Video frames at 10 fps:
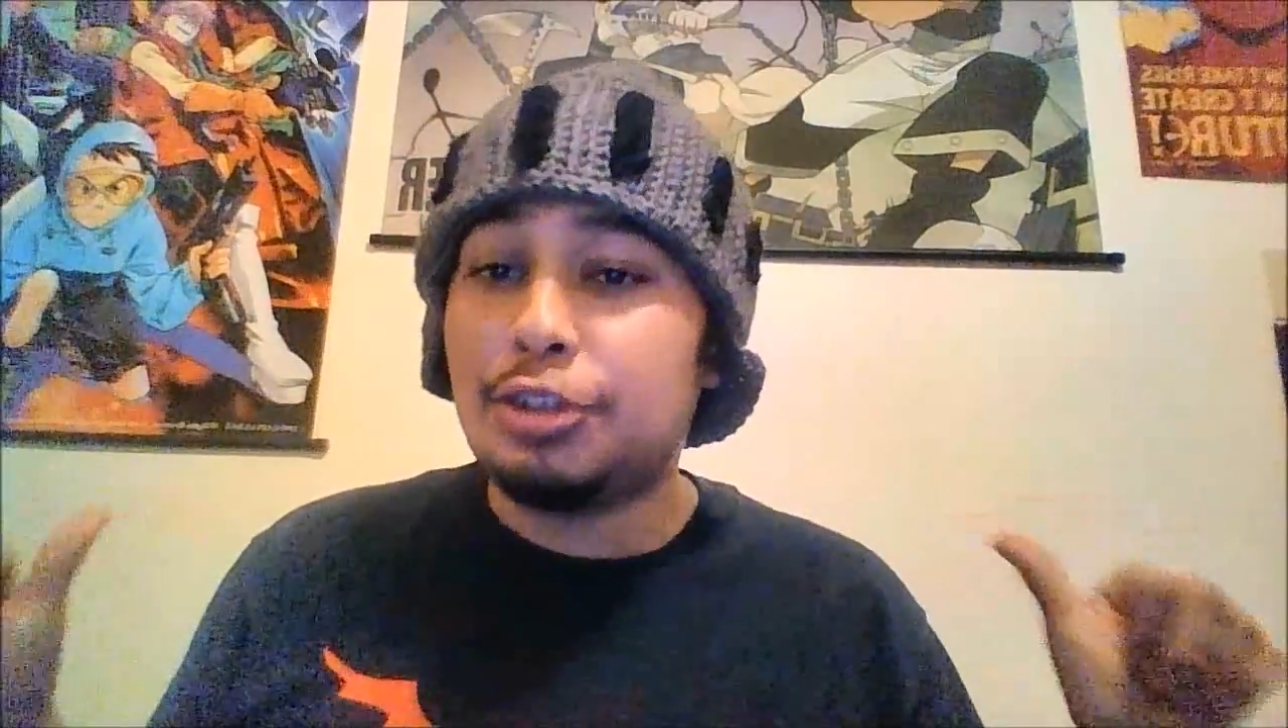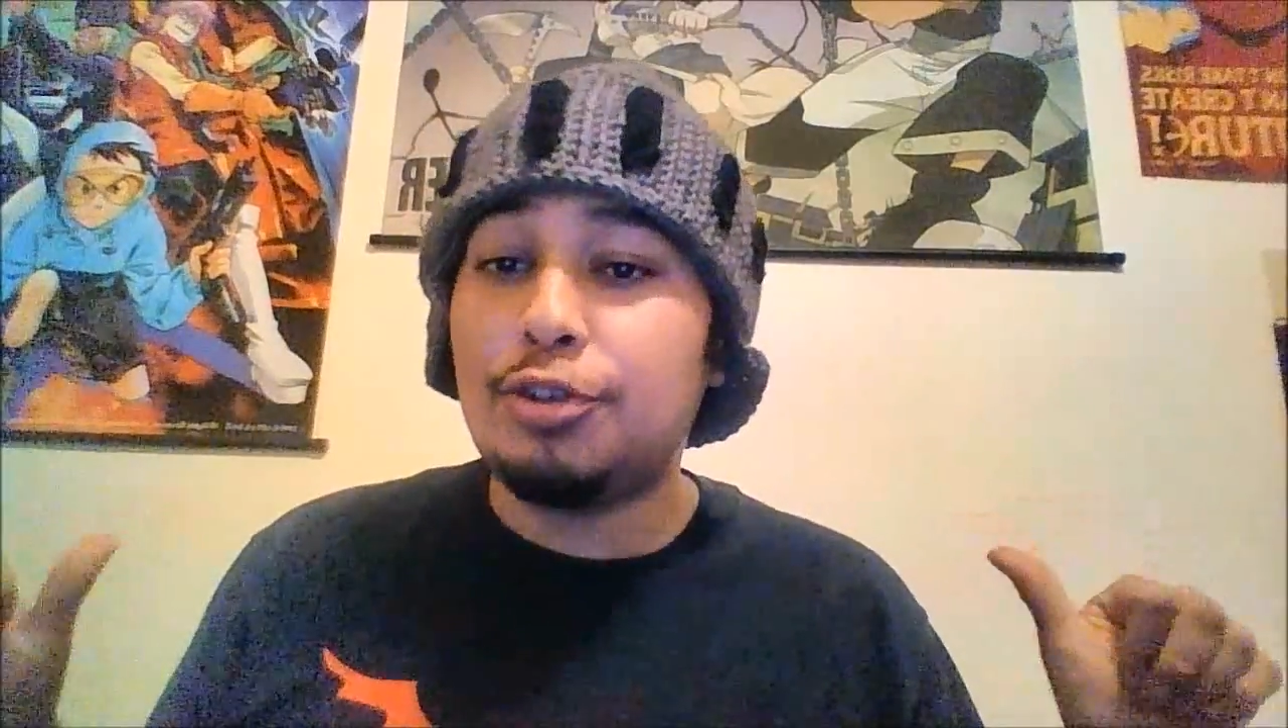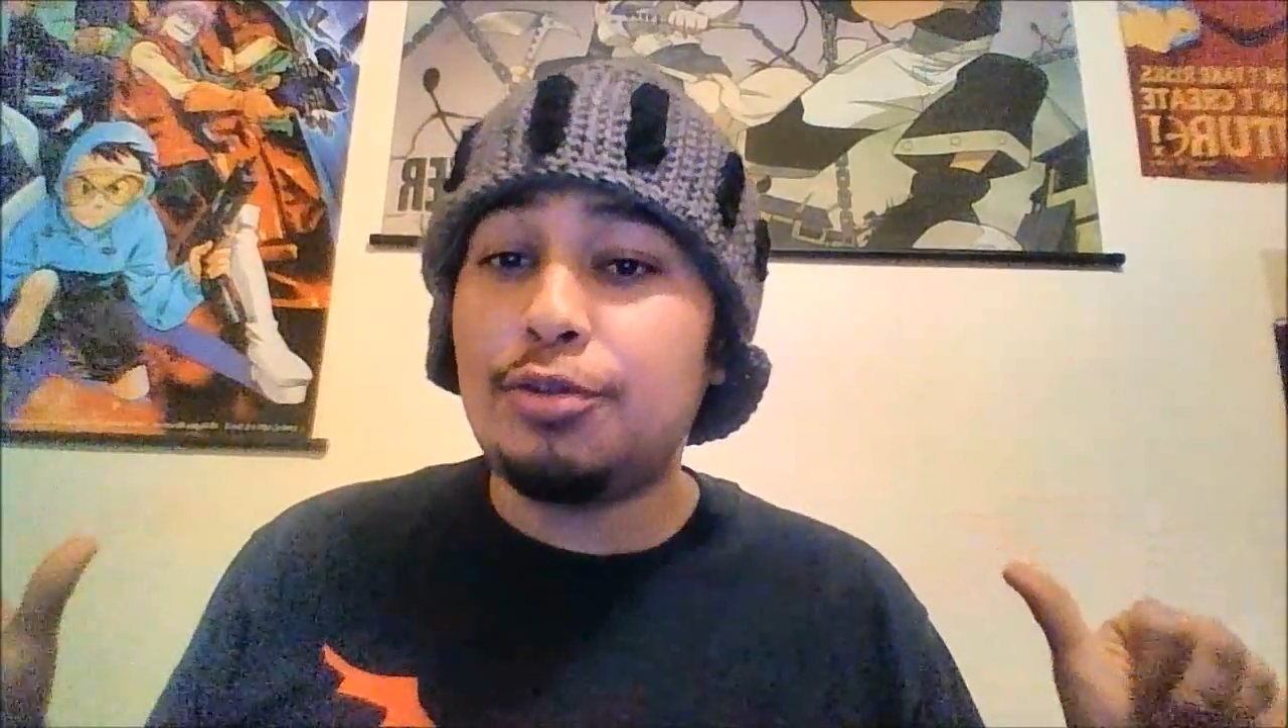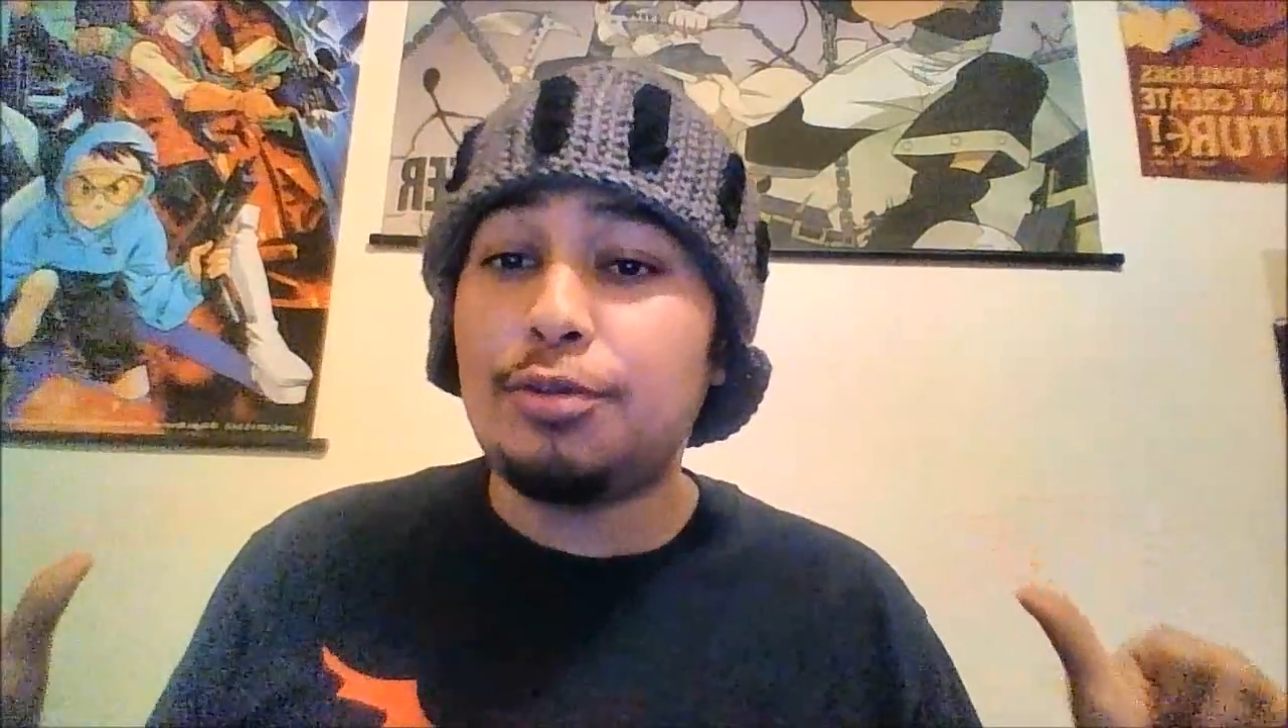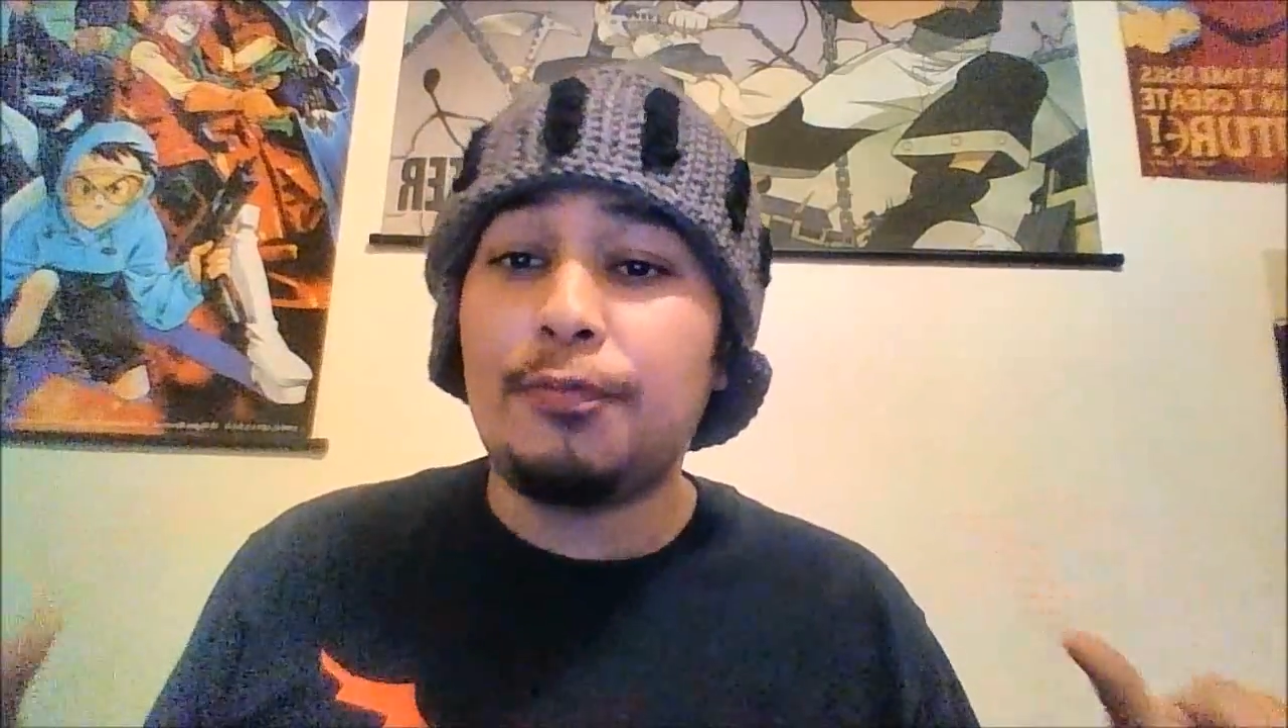
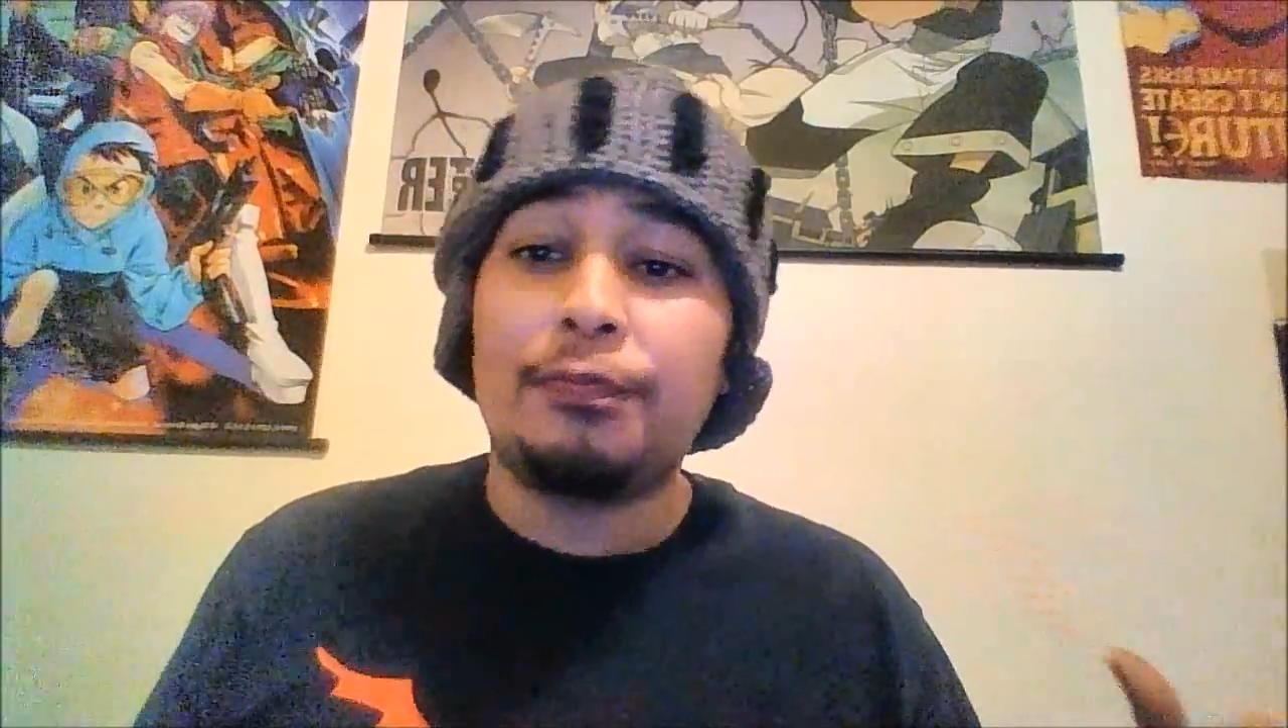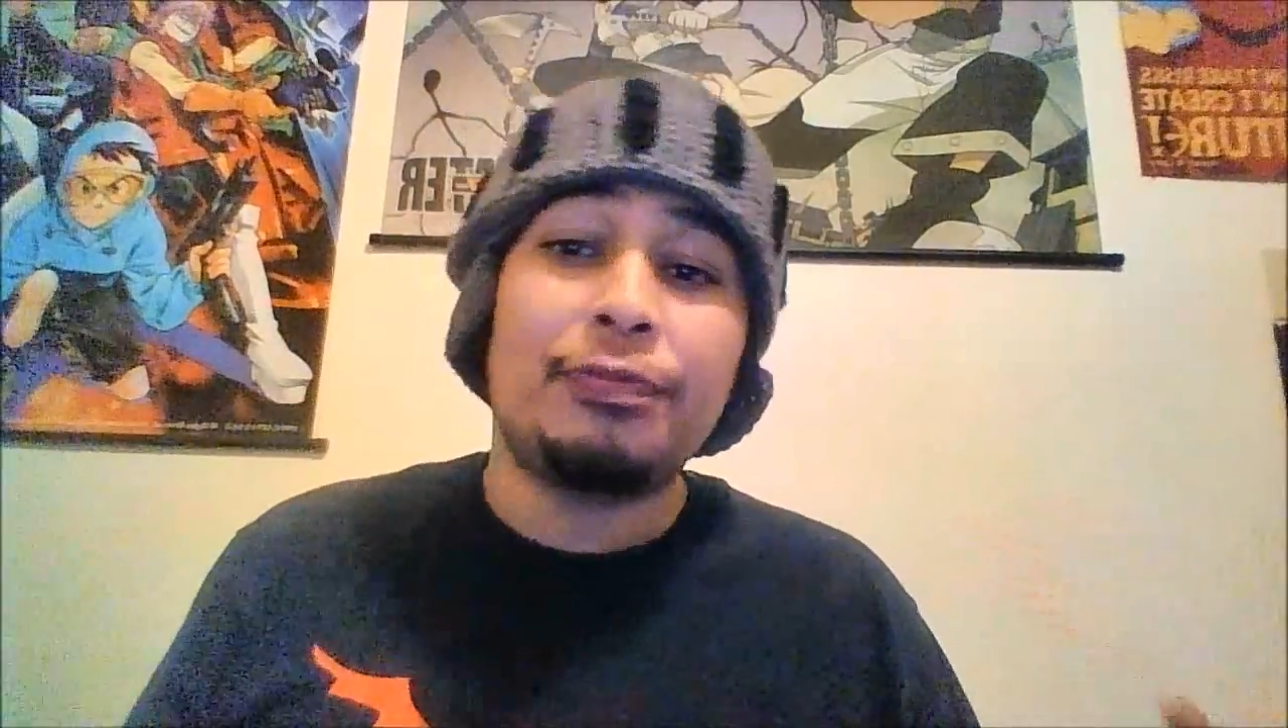to